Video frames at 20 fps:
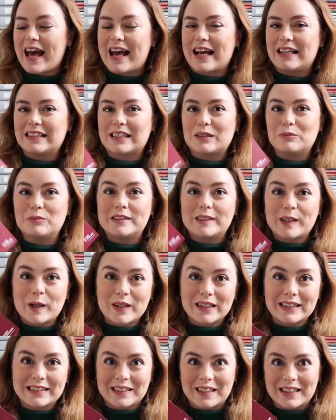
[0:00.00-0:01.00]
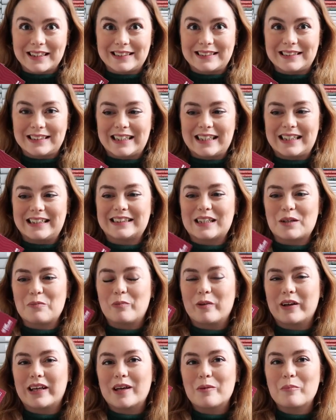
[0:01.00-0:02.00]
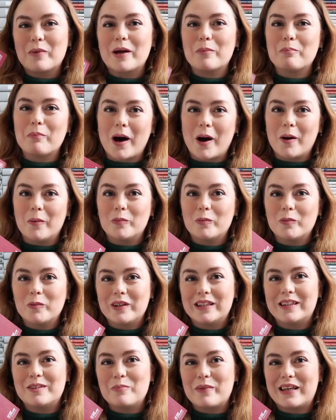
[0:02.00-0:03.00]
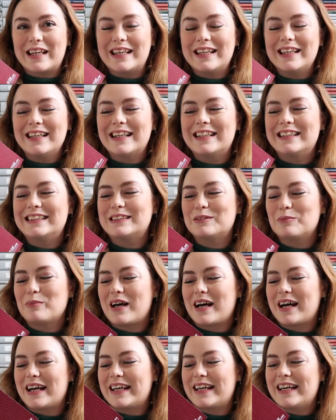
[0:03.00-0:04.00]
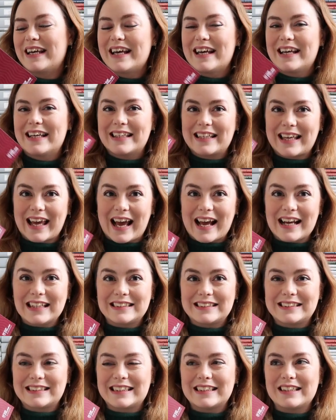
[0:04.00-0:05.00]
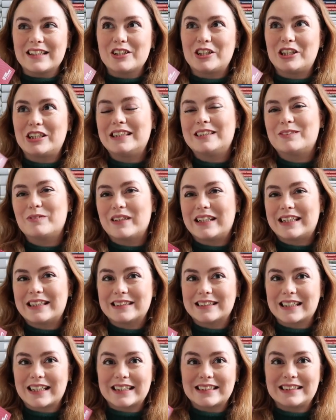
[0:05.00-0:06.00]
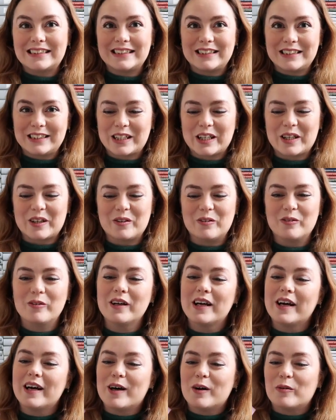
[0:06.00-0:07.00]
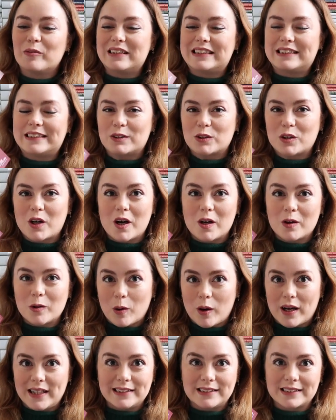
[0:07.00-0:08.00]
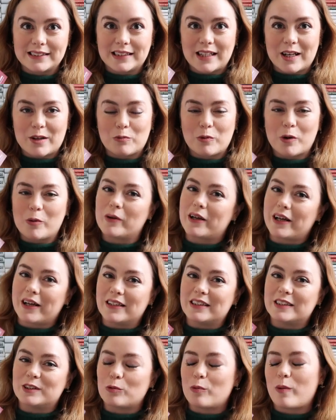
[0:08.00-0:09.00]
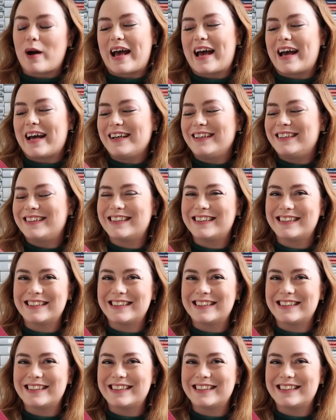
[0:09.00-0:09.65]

And I'm so excited. I'm bringing my mum with me as my guest, and she's really excited too. We still can't quite decide what we're going to wear,